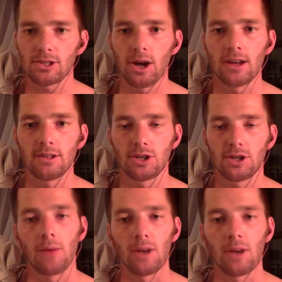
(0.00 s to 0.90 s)
Sean
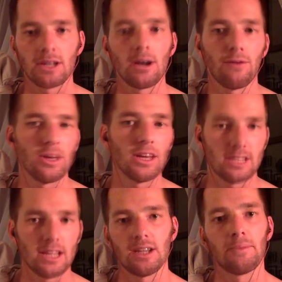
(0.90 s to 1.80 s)
wants to know if we can get
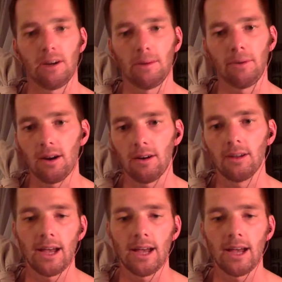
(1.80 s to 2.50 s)
Staci a bigger bottle.